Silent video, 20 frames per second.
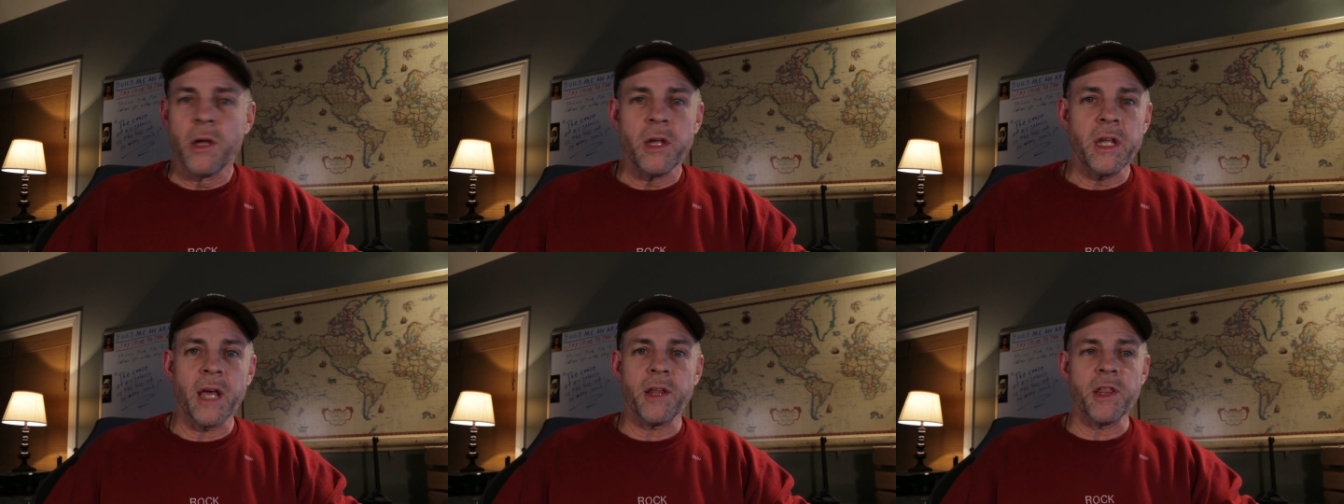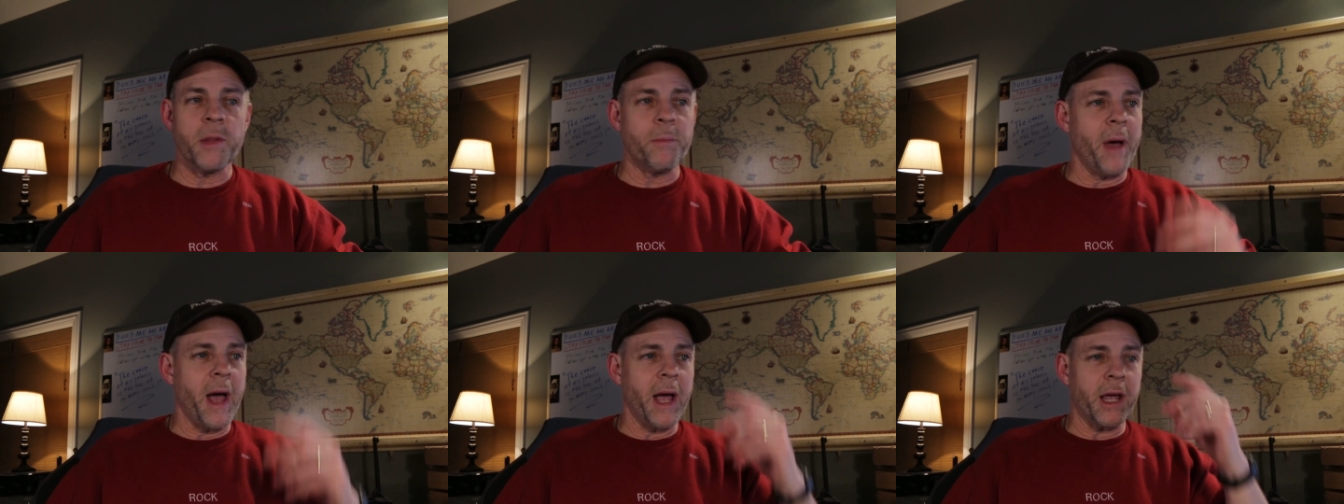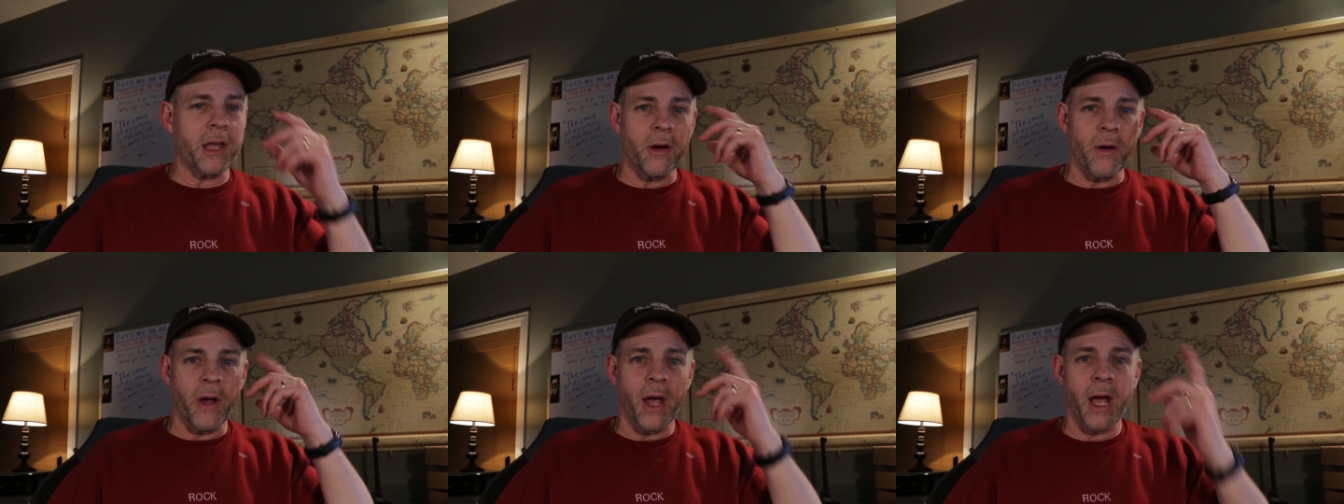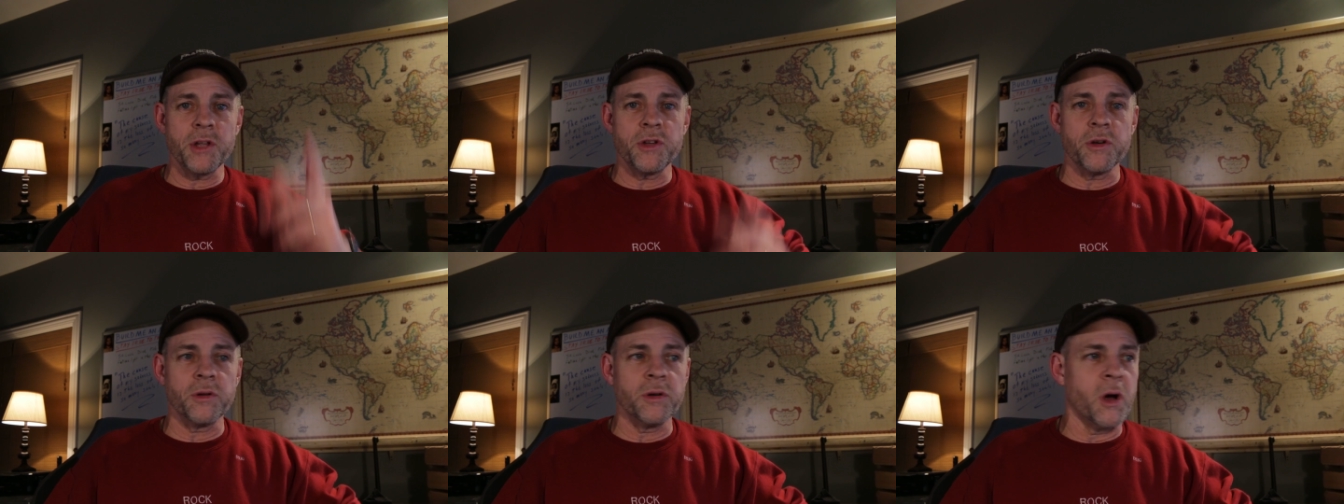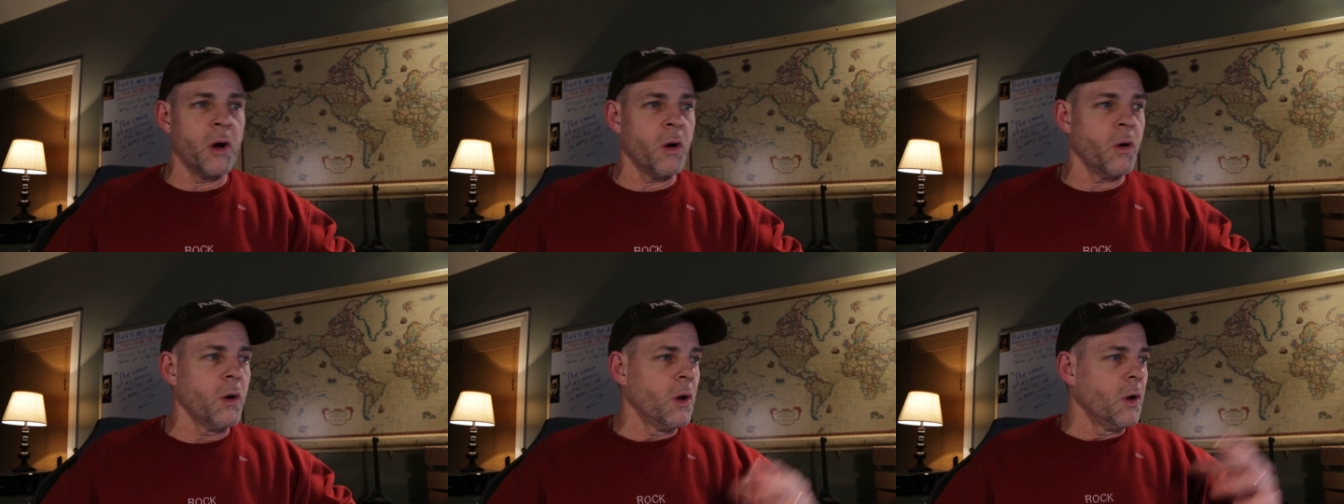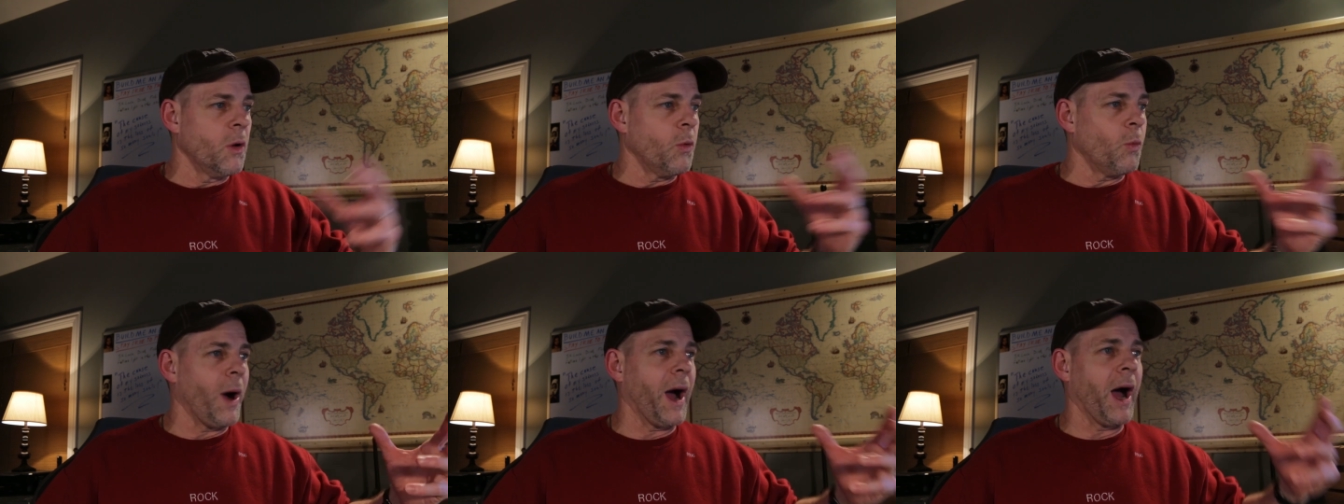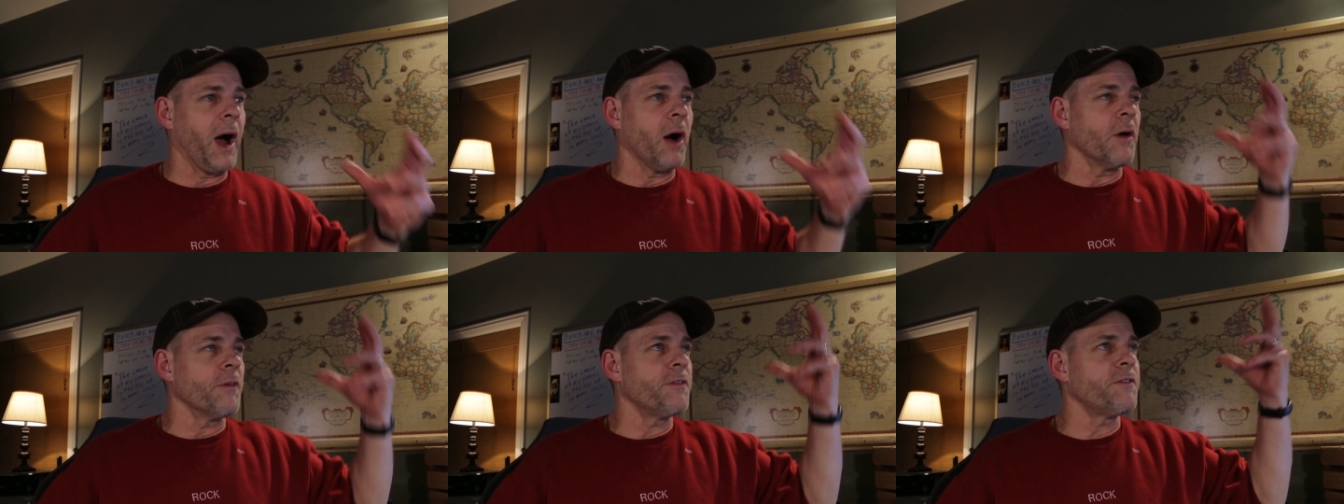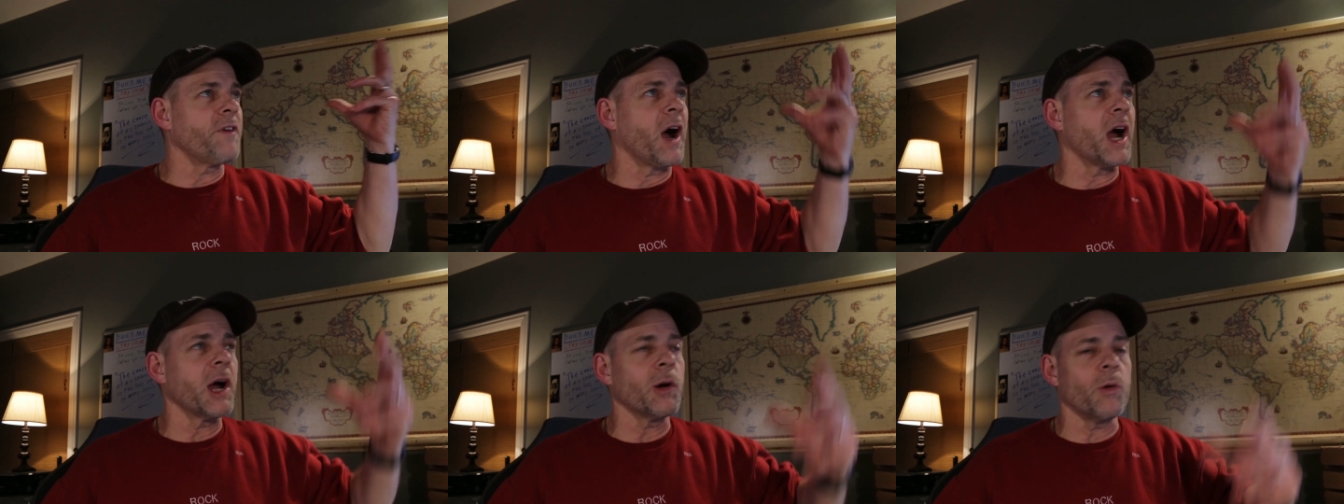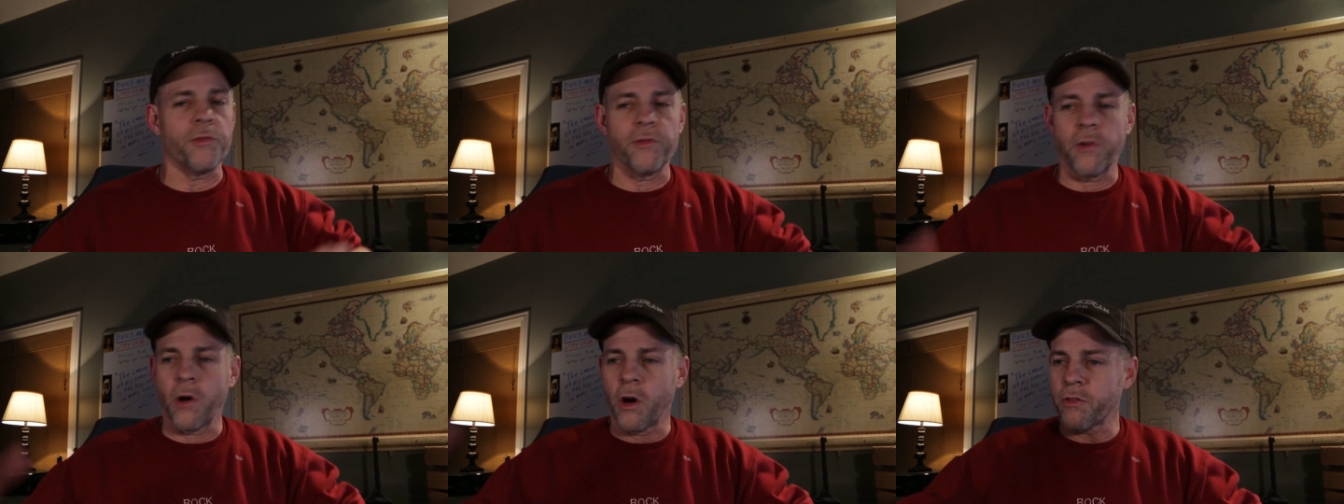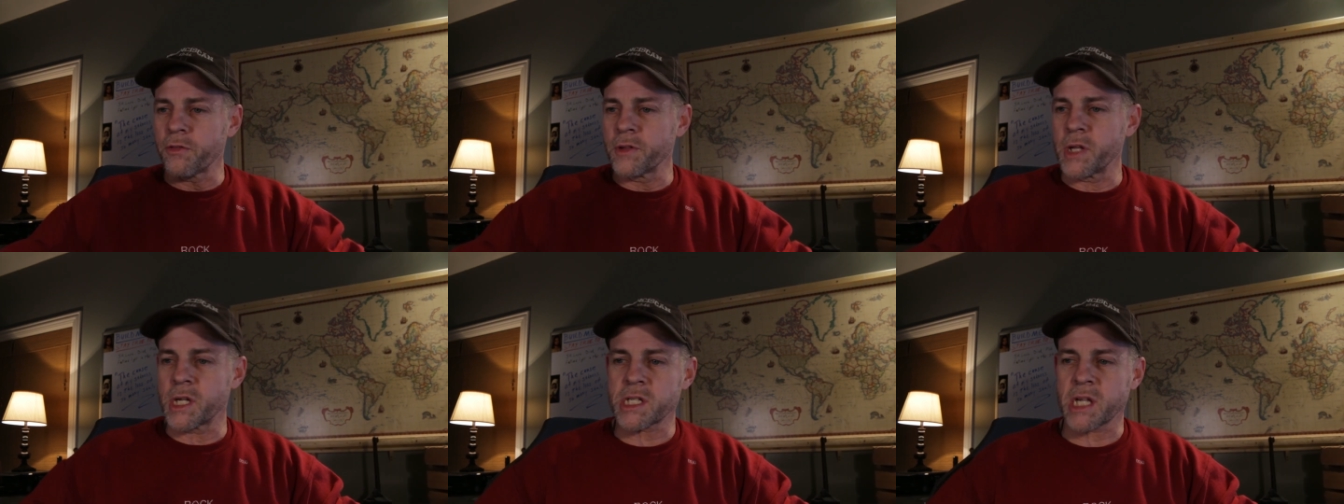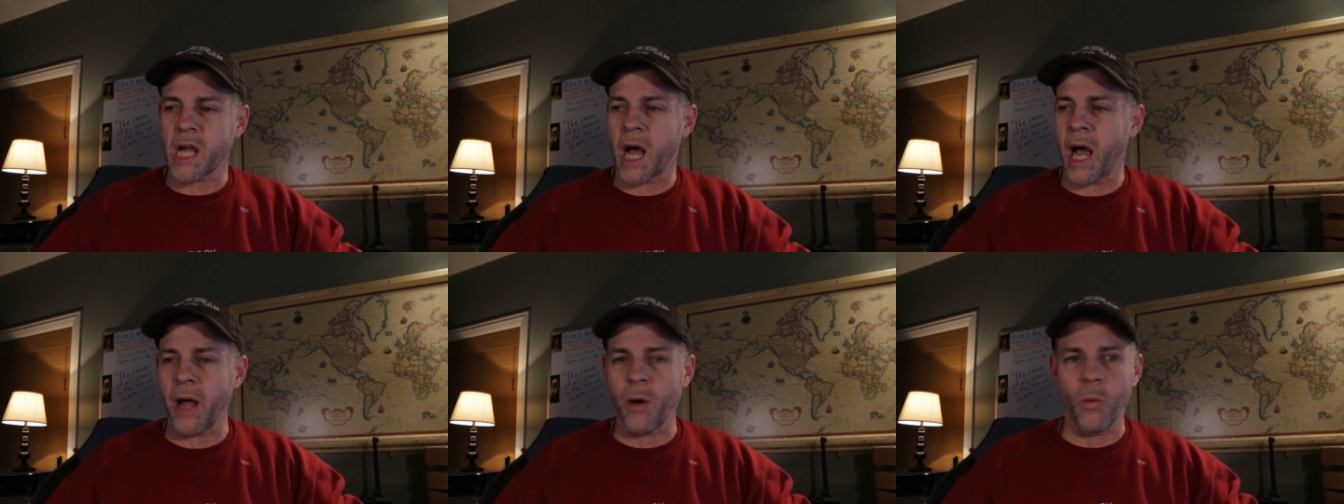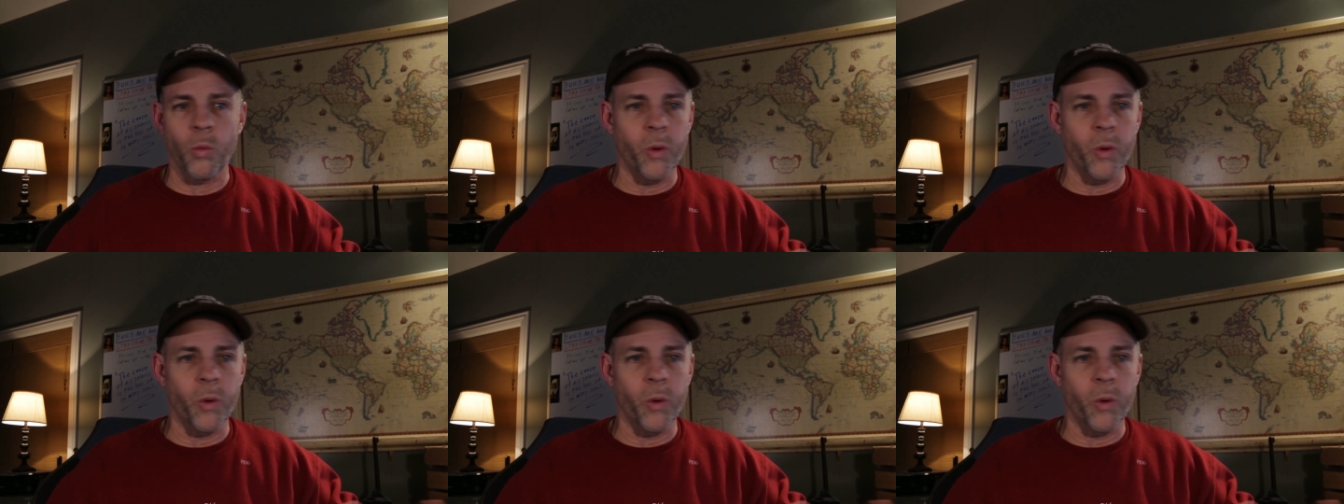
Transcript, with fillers: Yet in the back of your head, you know, wow, fire will fall from the sky.